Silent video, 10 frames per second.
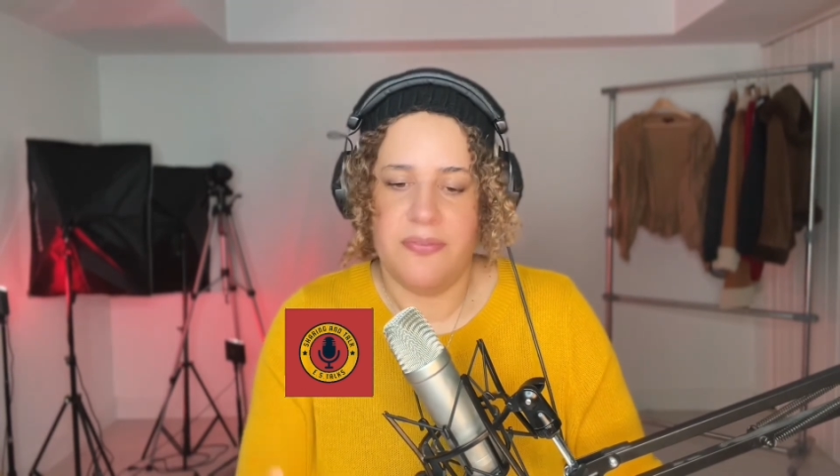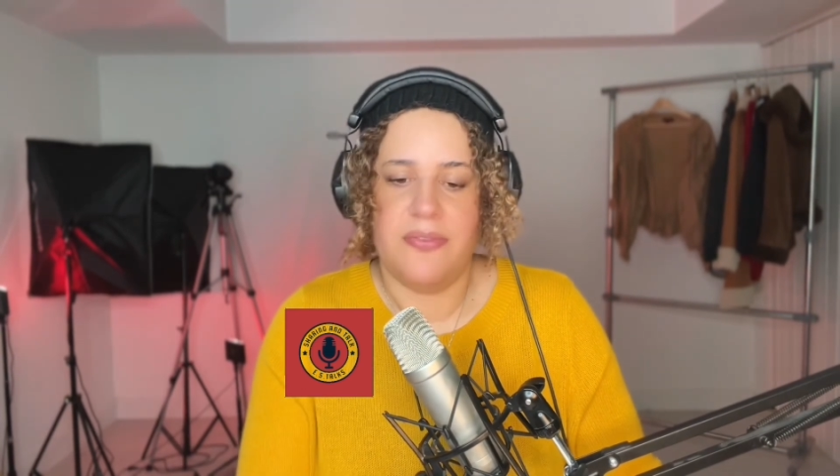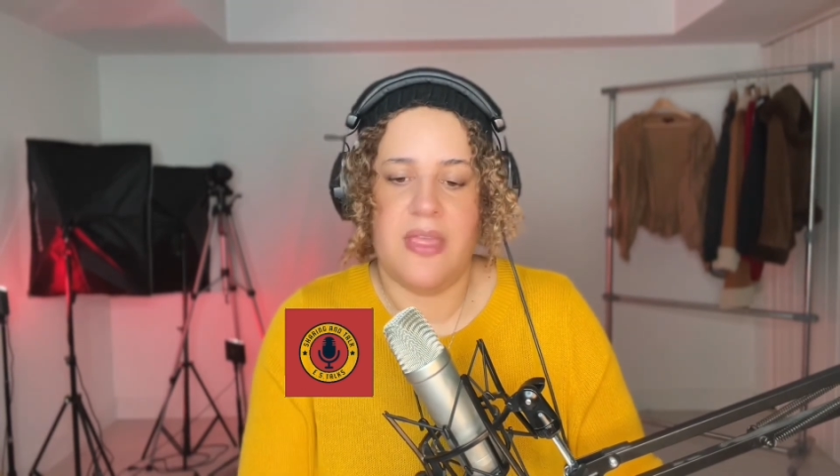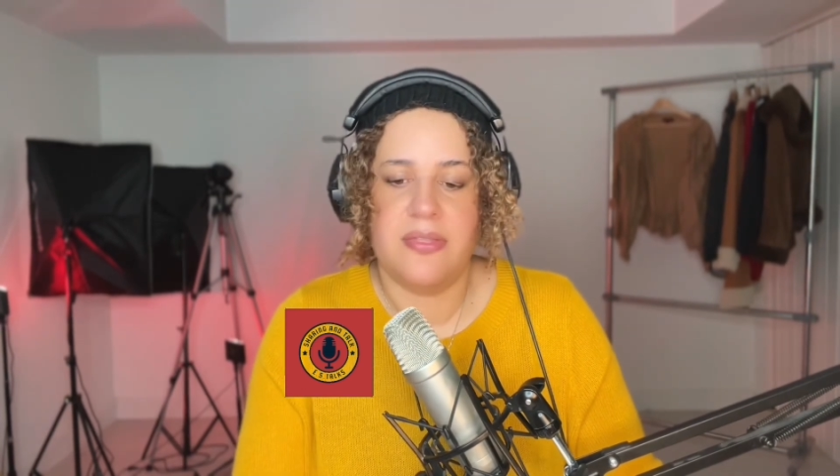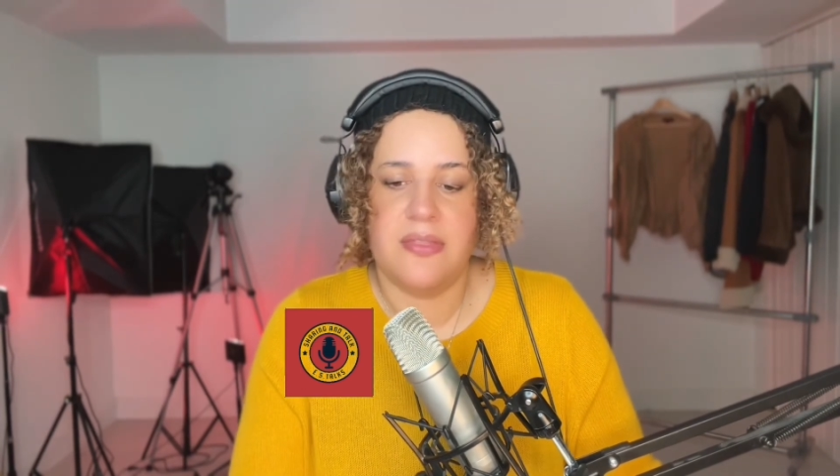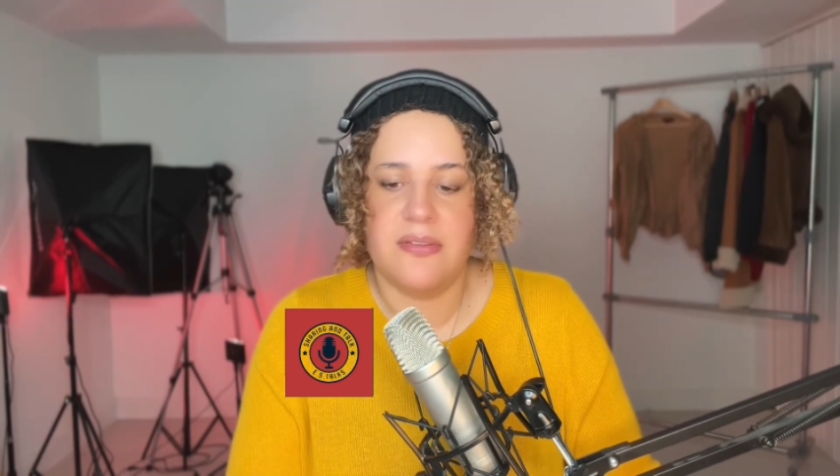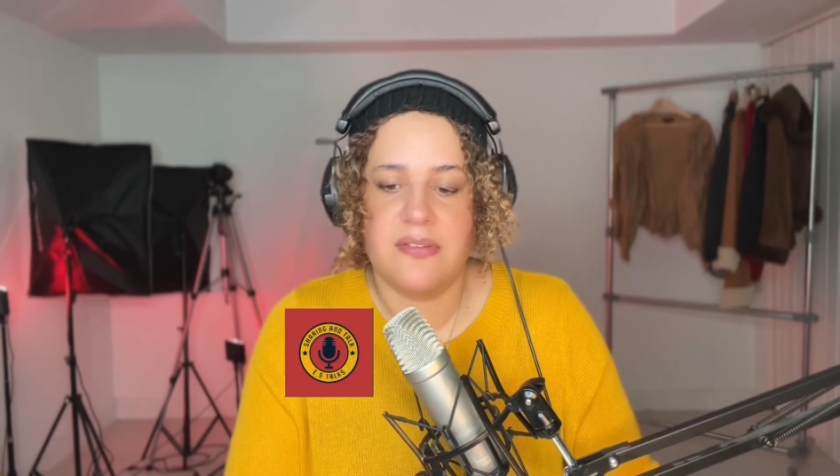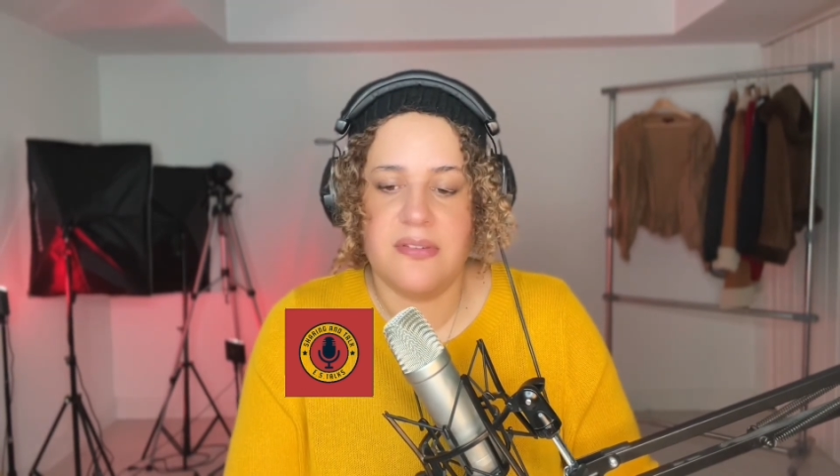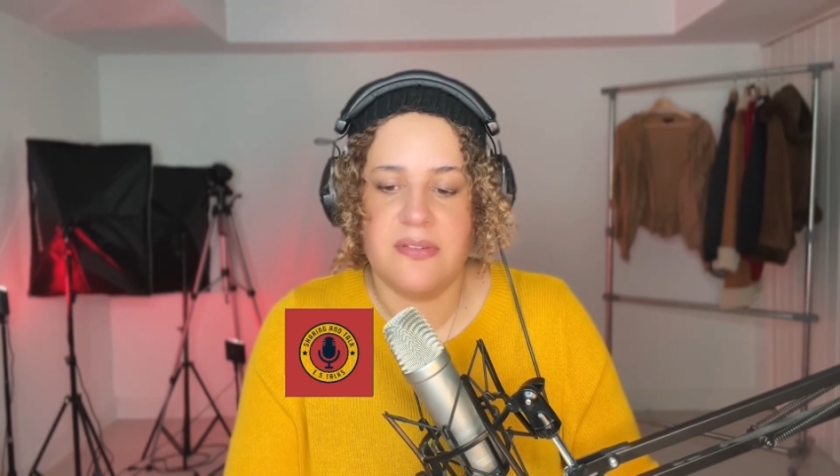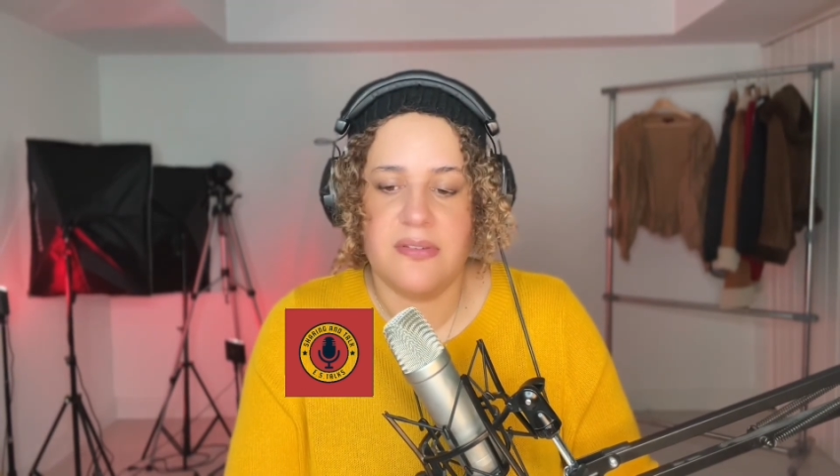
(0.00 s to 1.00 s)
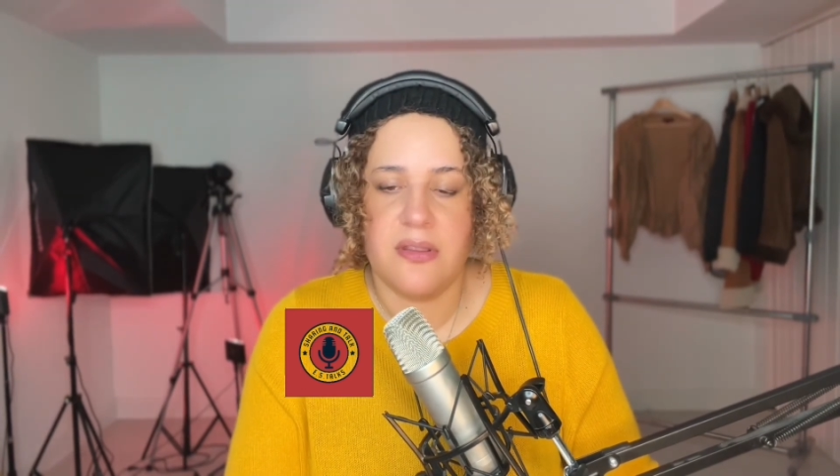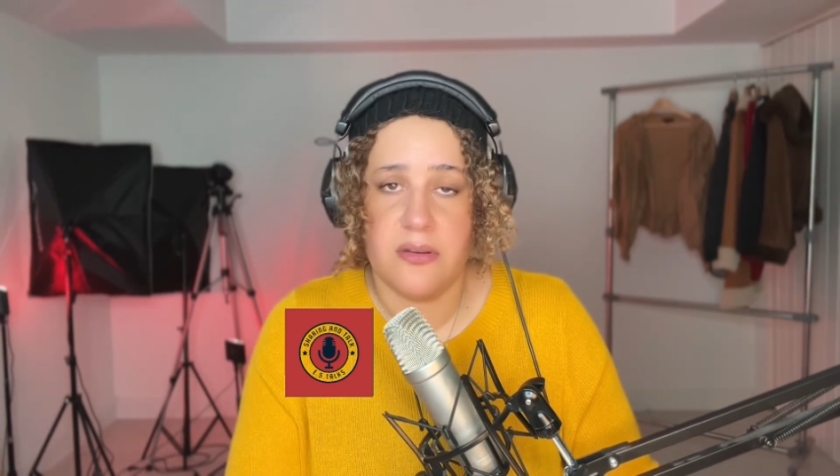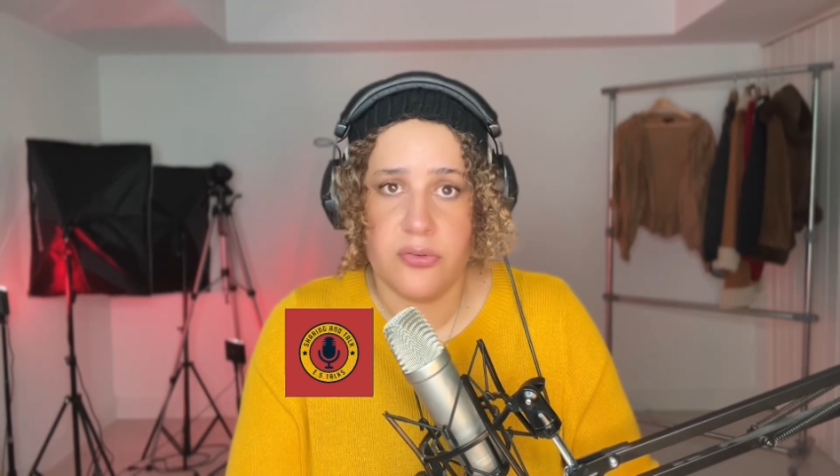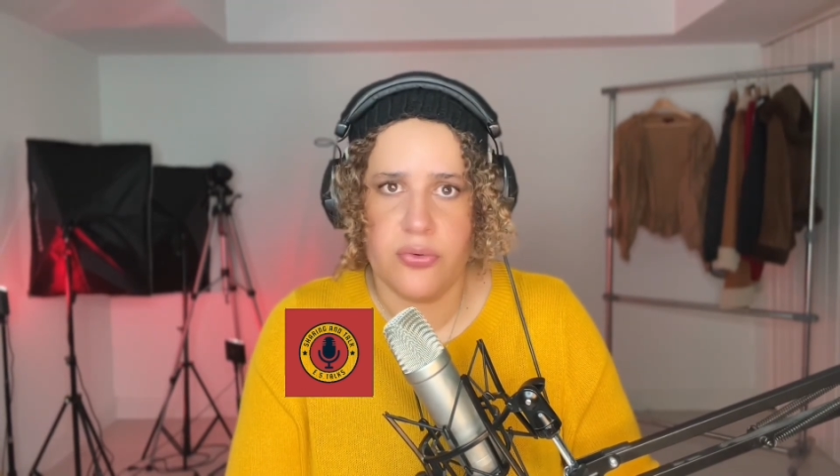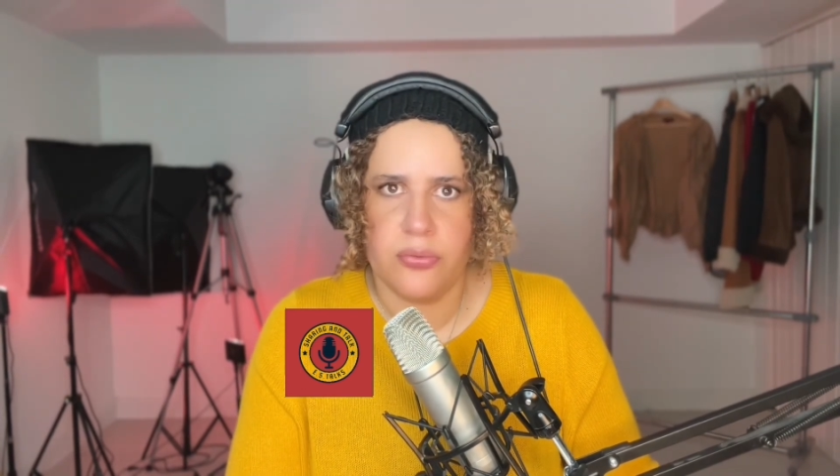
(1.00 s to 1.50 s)
that this is
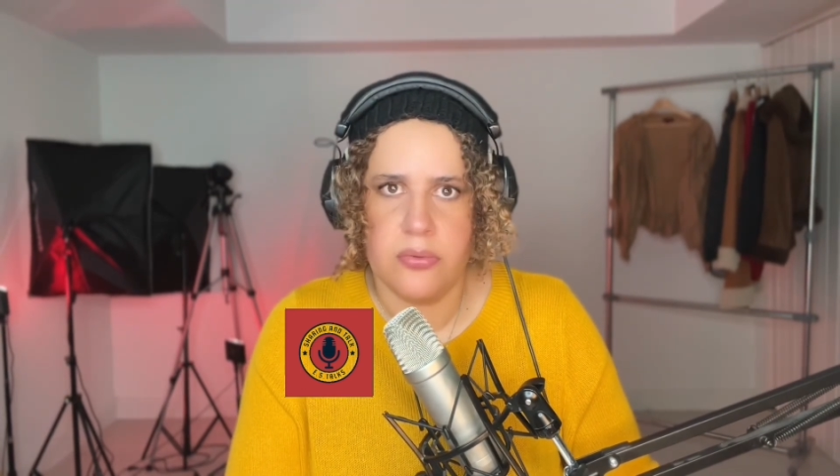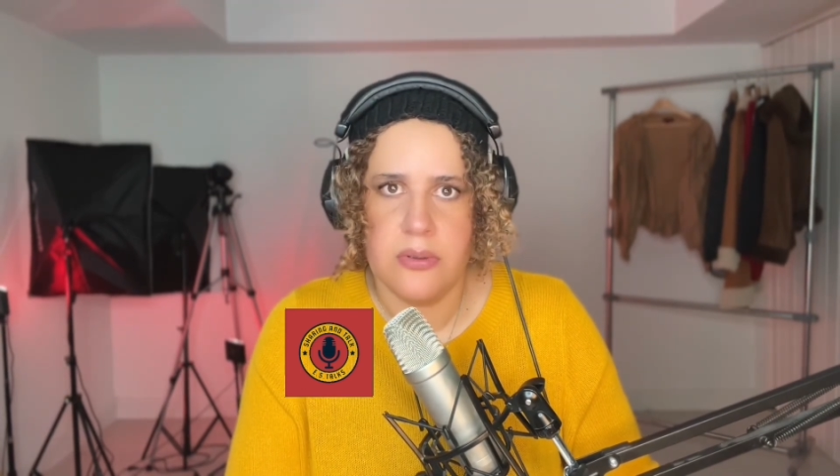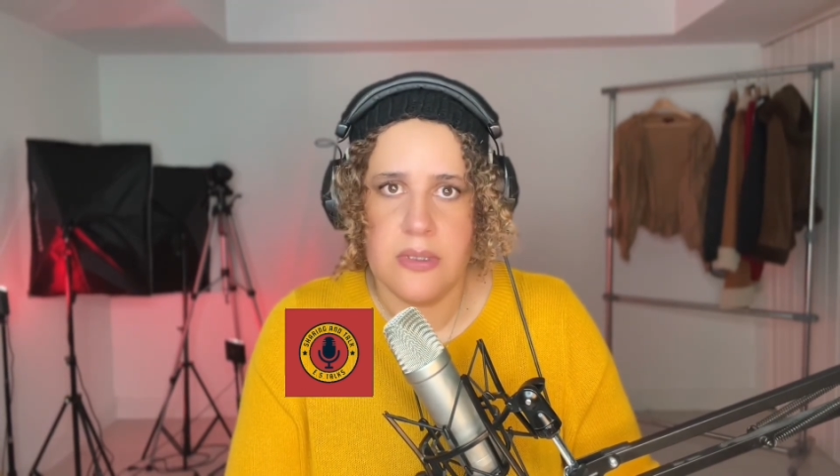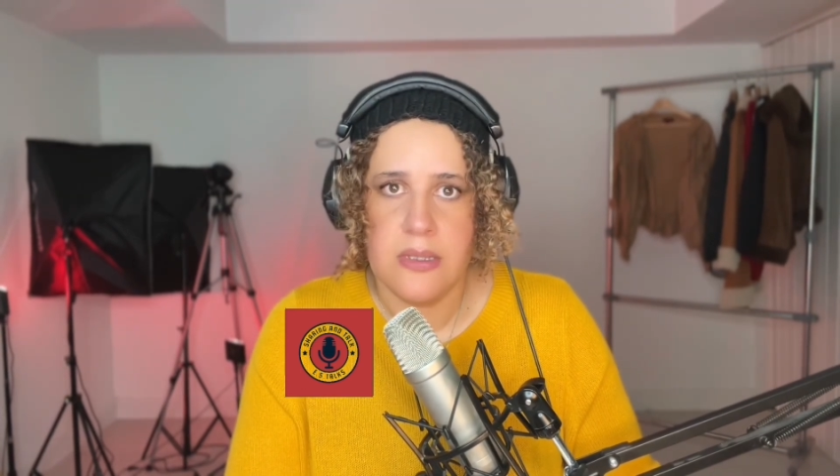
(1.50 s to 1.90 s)
true,